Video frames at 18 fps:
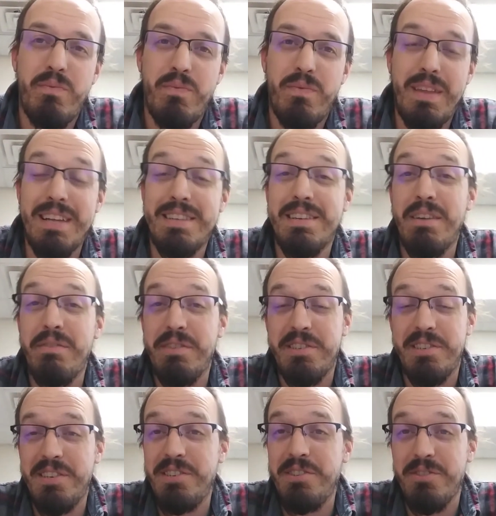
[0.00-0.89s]
That's not
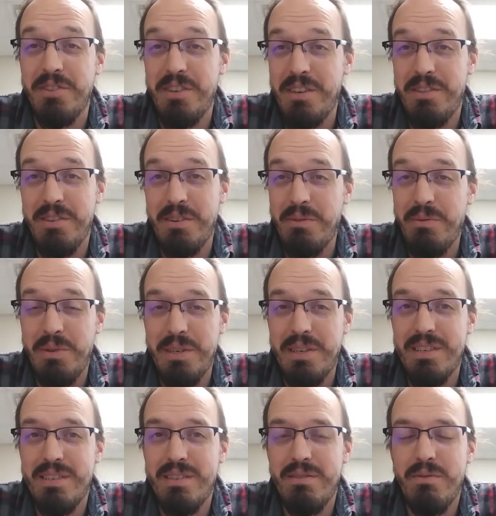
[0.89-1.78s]
vestigial either. We
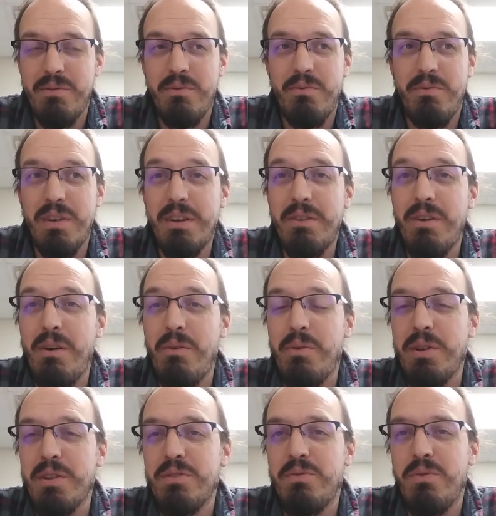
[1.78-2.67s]
did figure out
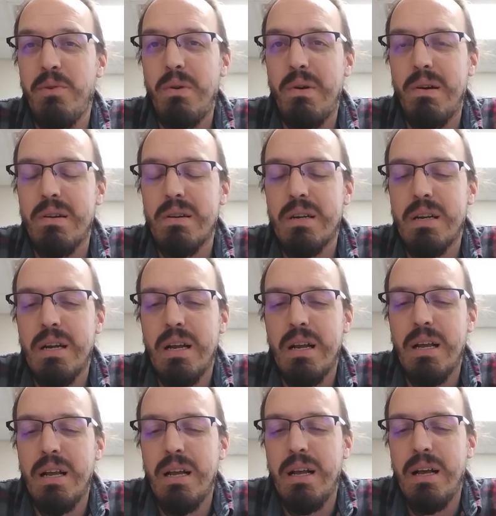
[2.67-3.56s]
what it's for.
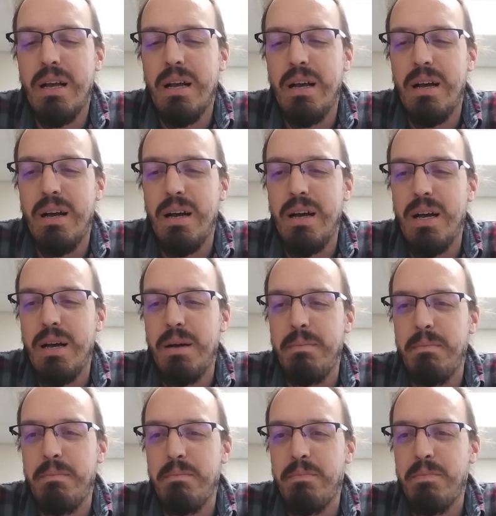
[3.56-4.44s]

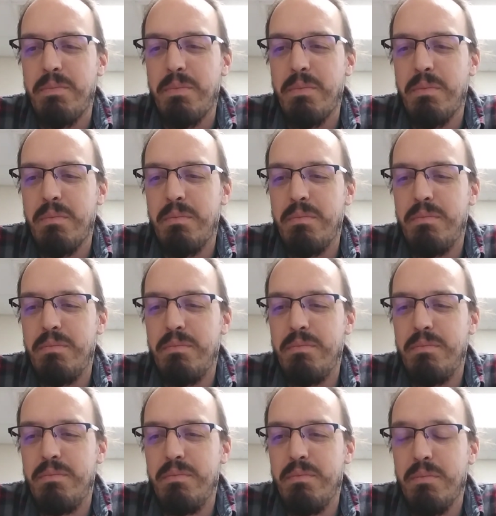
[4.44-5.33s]

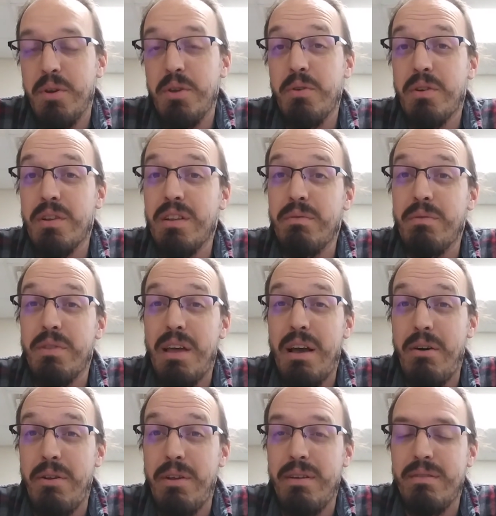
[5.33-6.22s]
But you can live
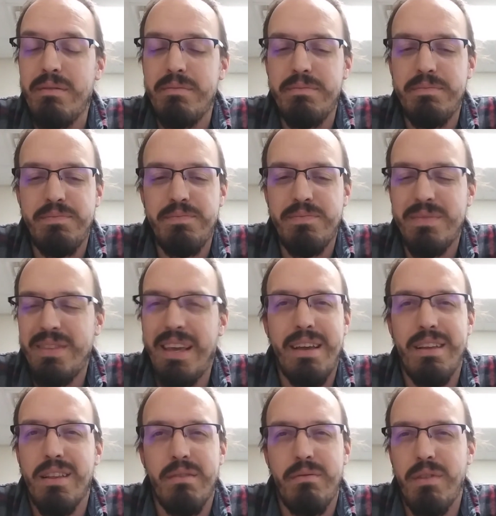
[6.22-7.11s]
without it.
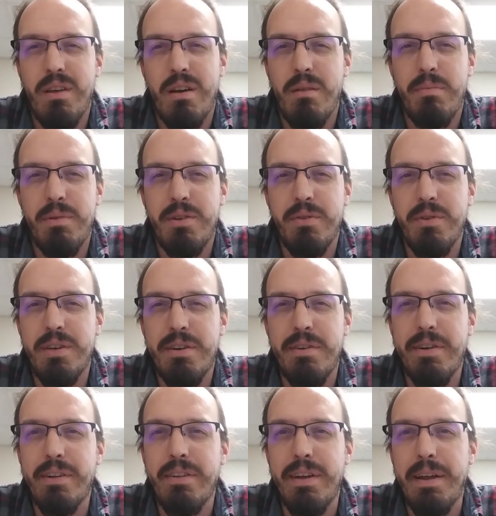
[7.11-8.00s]
Can't live without a
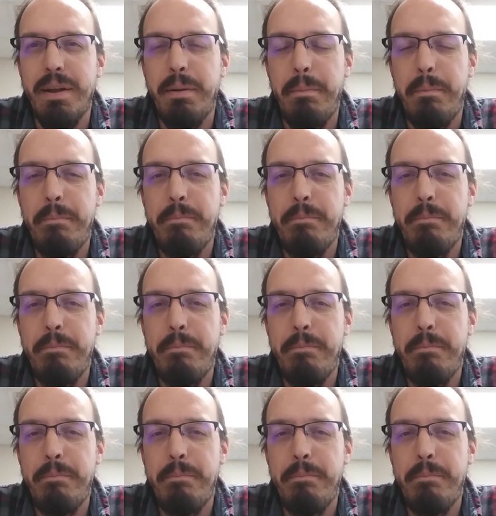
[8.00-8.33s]
pituitary gland.